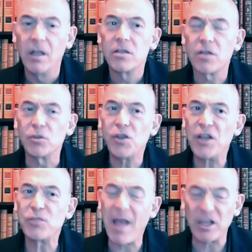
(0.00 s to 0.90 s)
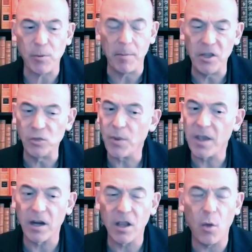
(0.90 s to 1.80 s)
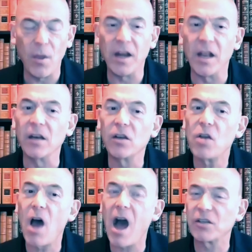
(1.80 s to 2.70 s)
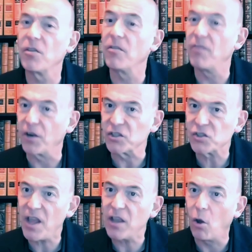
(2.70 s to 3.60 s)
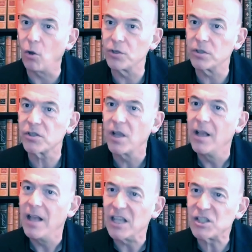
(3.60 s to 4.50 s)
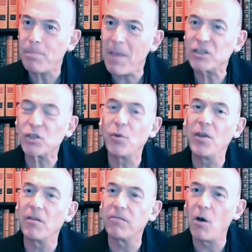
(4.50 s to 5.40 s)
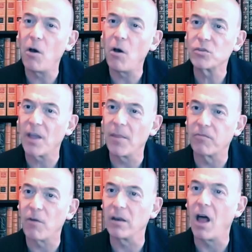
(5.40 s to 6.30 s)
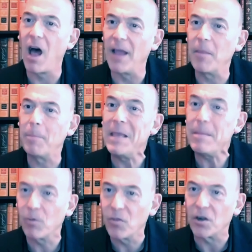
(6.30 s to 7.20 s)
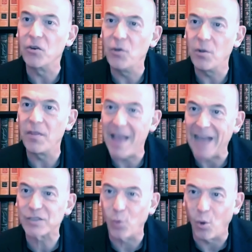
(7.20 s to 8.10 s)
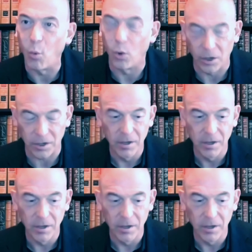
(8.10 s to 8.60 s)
So change management means we got to go in and talk to the various stakeholders, especially the folks on the front line, the people that are doing the actual work.